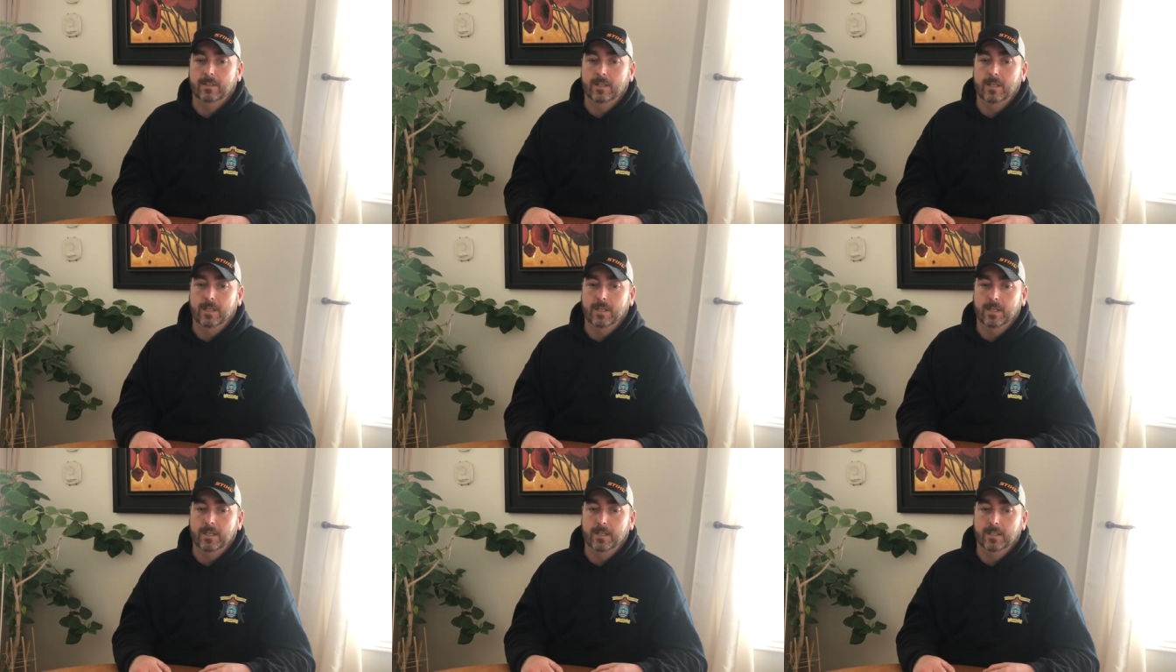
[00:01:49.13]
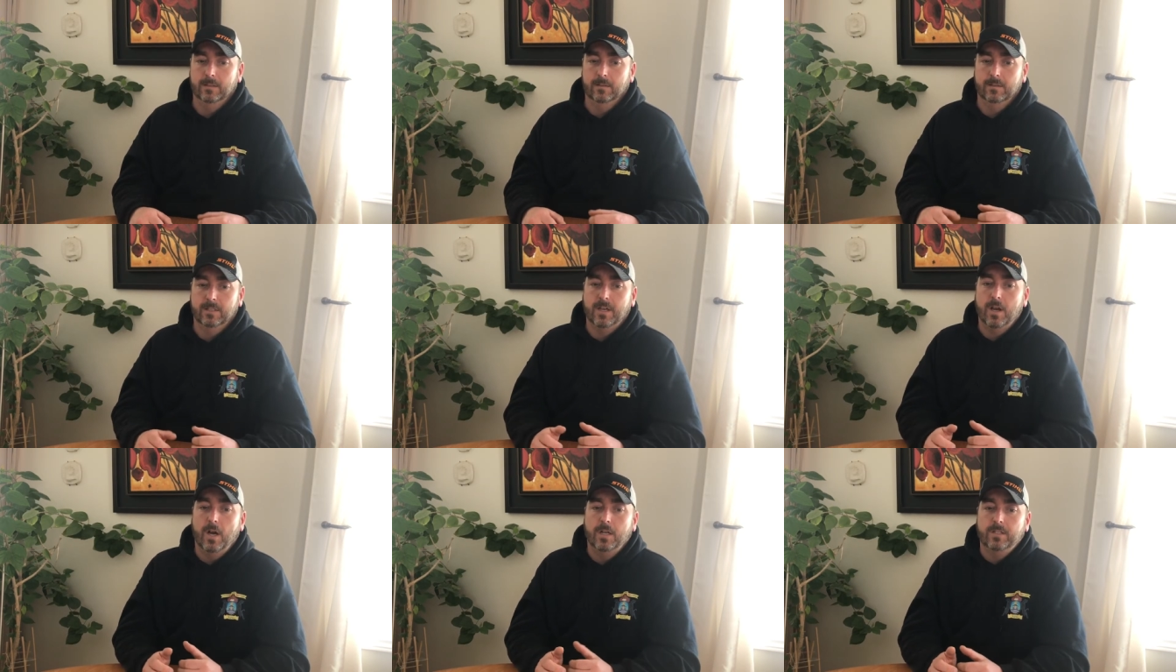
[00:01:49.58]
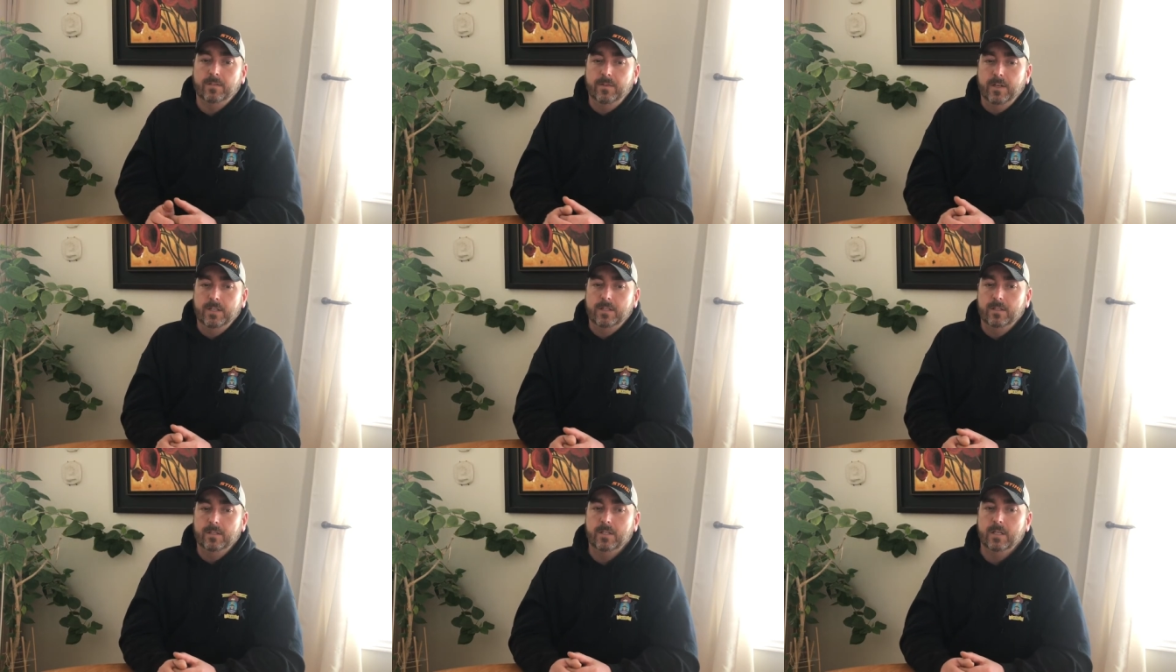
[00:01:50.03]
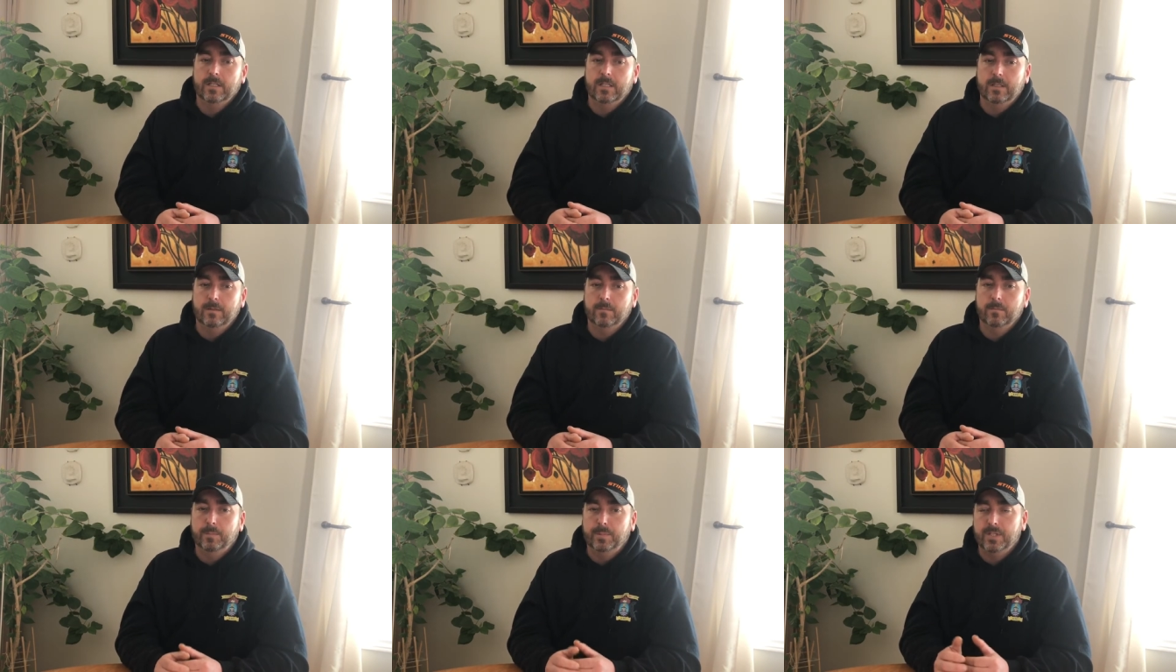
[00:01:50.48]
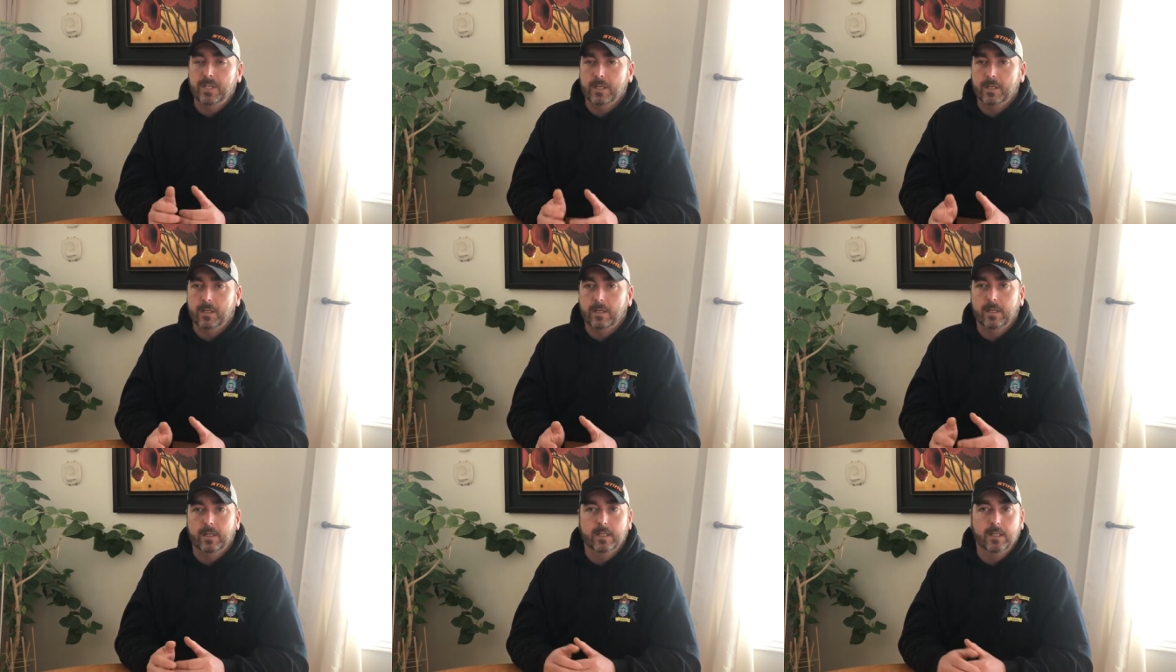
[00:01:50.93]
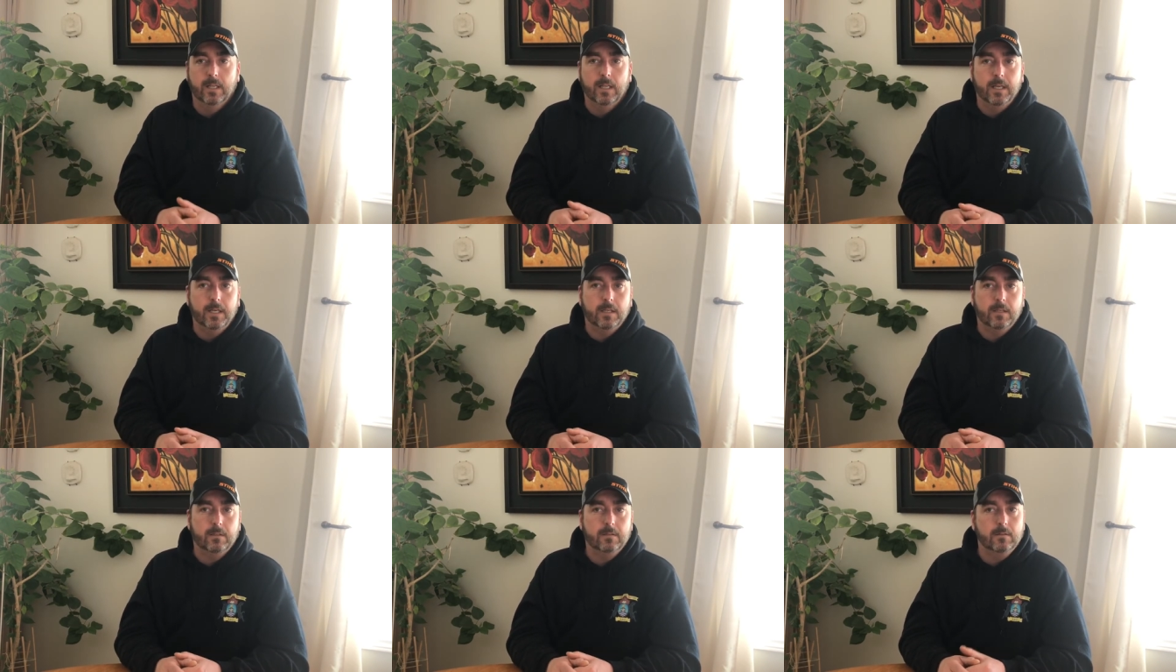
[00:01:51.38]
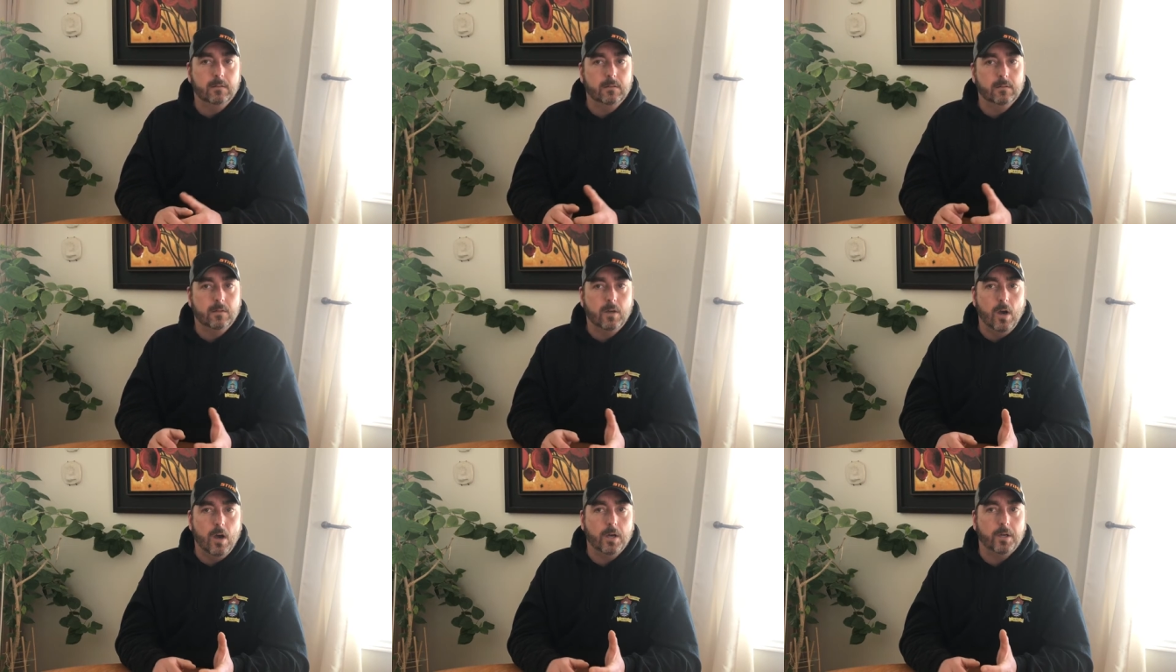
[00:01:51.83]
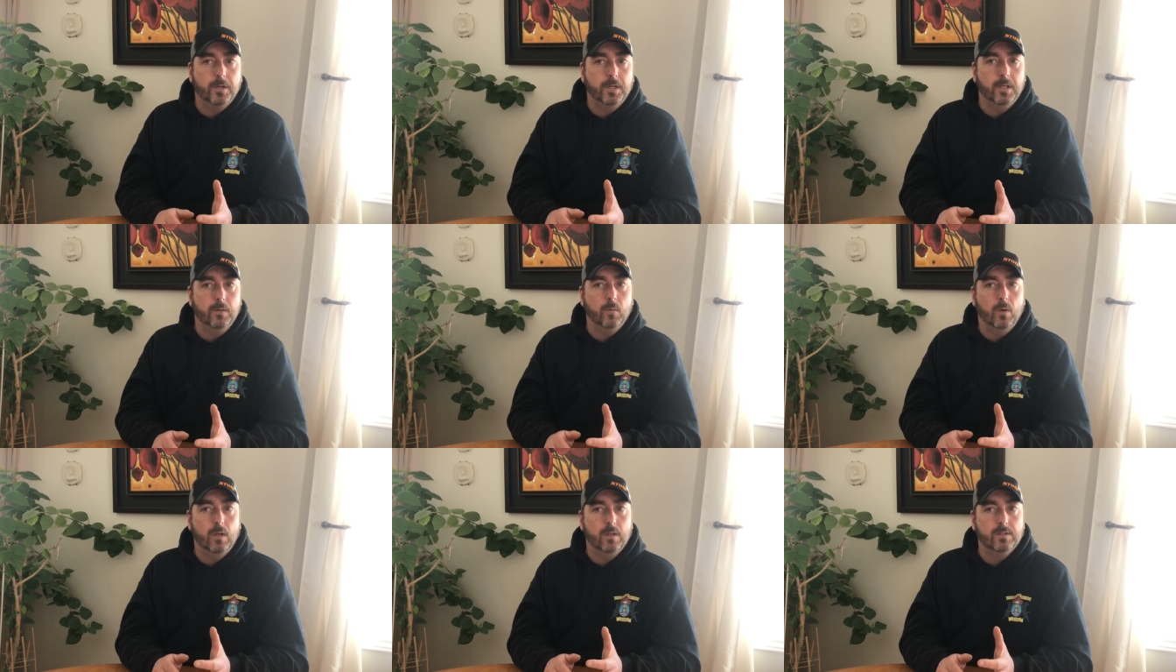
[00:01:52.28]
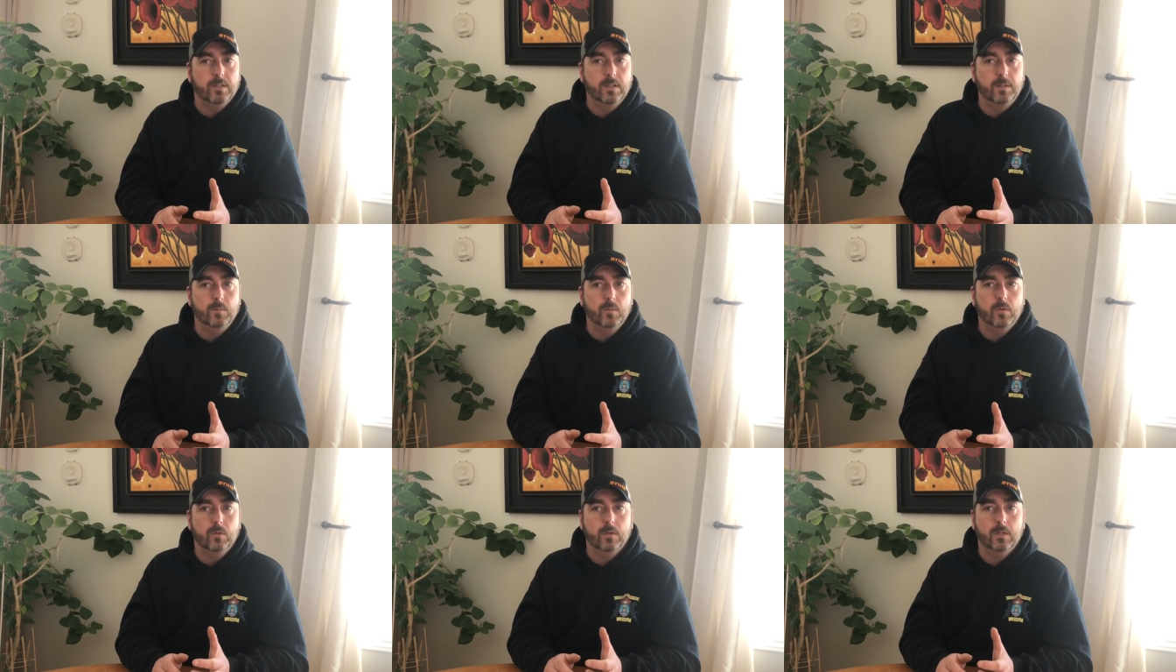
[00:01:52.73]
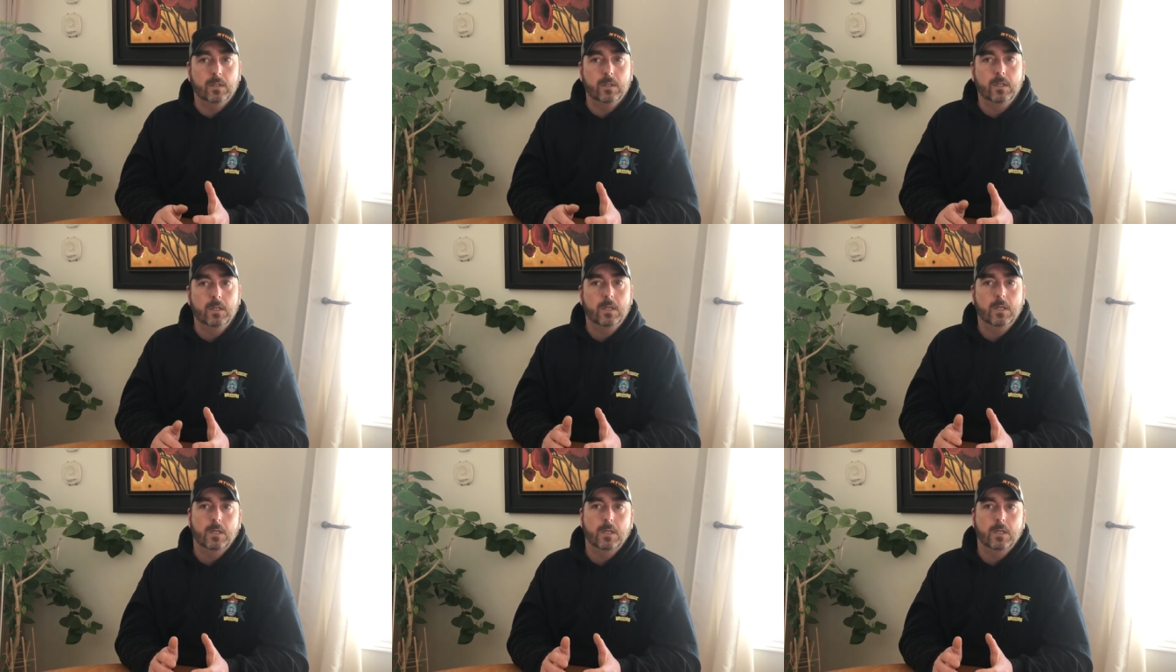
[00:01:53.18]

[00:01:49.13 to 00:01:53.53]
The conservation doesn't particularly like concrete walls anymore,